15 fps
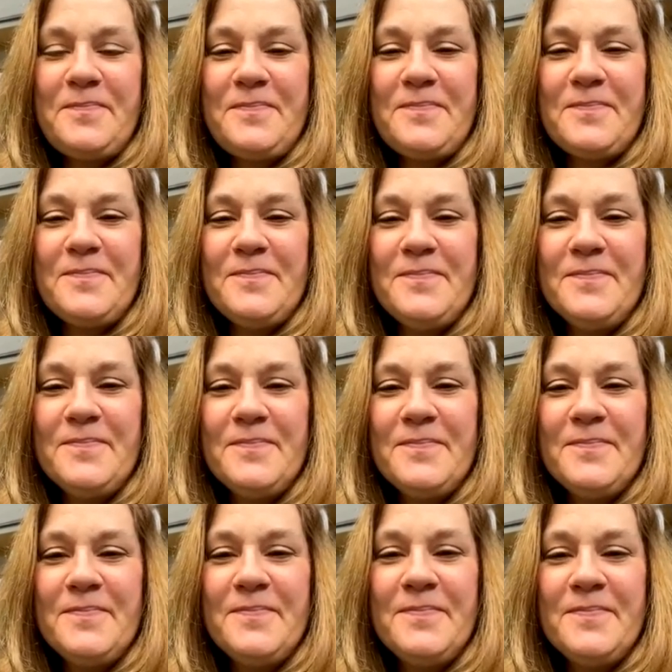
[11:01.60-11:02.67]

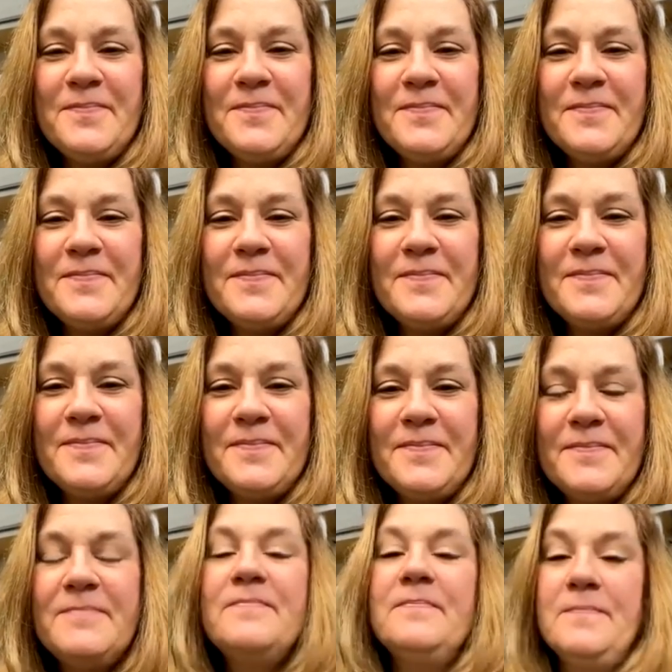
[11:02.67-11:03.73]

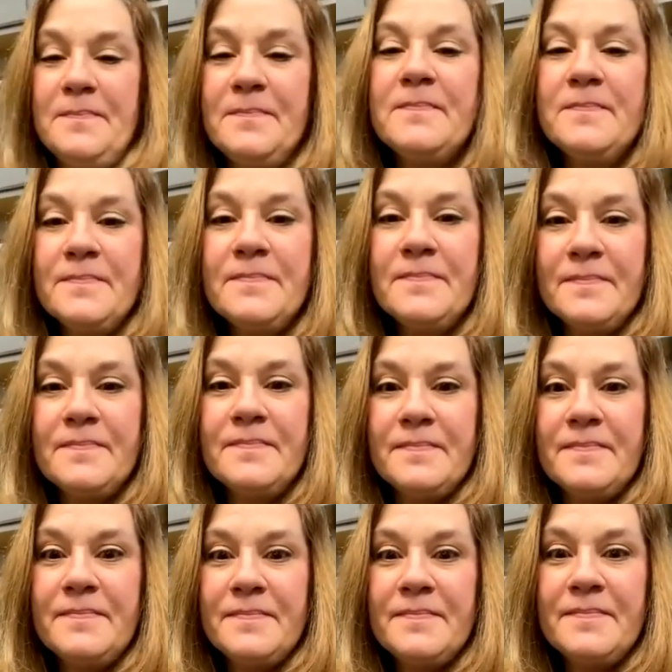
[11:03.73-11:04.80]

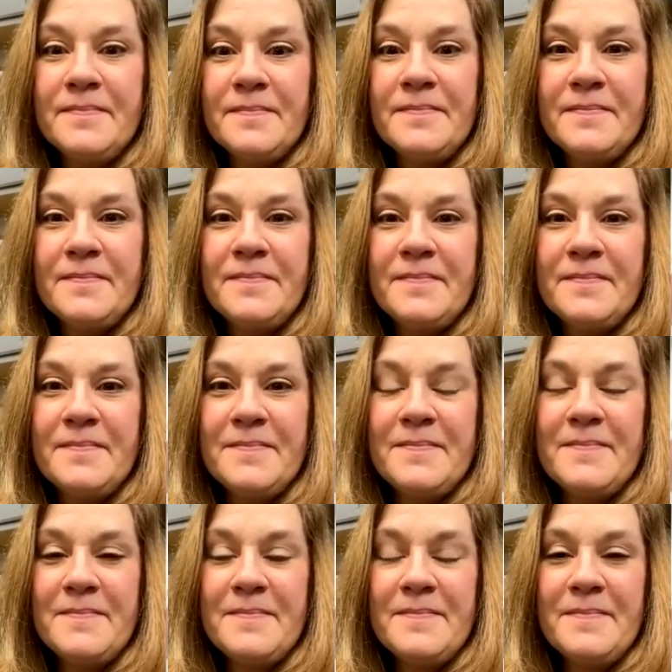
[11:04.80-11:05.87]

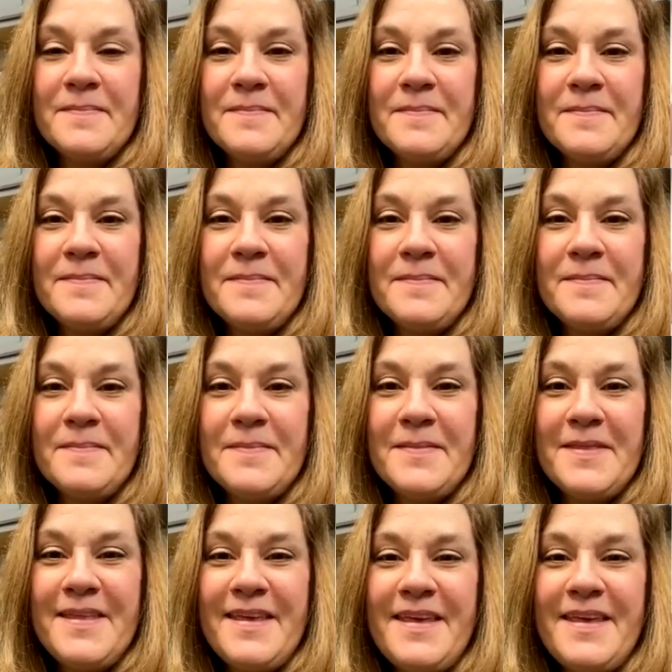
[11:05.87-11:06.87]
(not speaking)